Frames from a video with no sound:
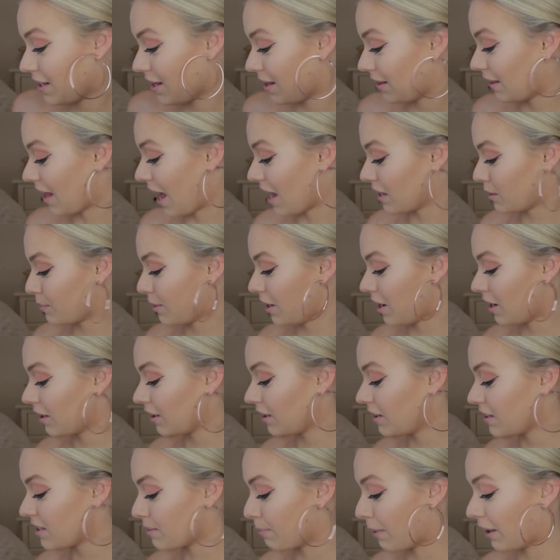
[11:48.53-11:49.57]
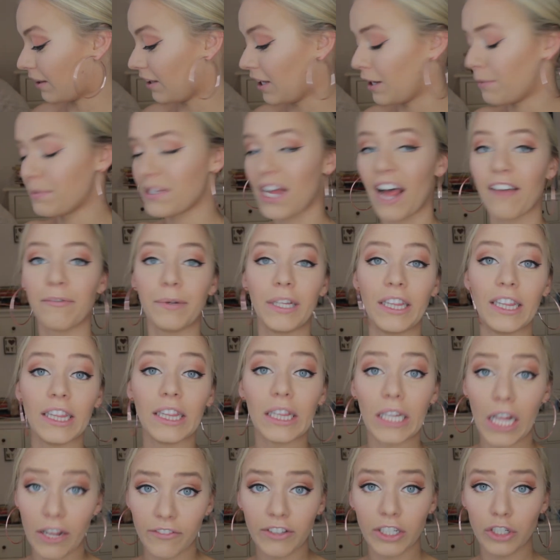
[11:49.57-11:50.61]
Last but not least, my lips. I've been
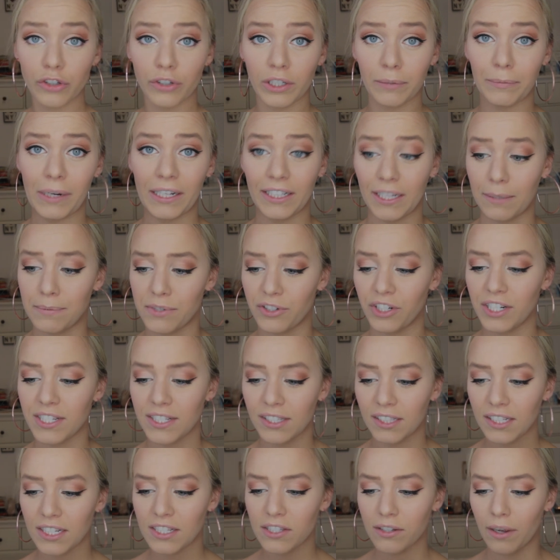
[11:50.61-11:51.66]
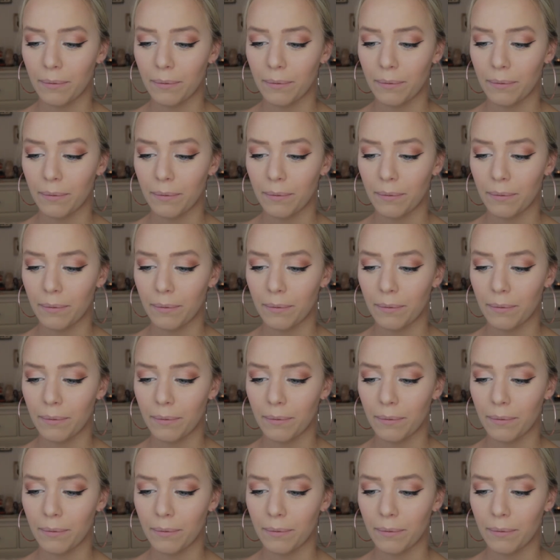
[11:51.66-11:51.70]
loving doing my lips recently,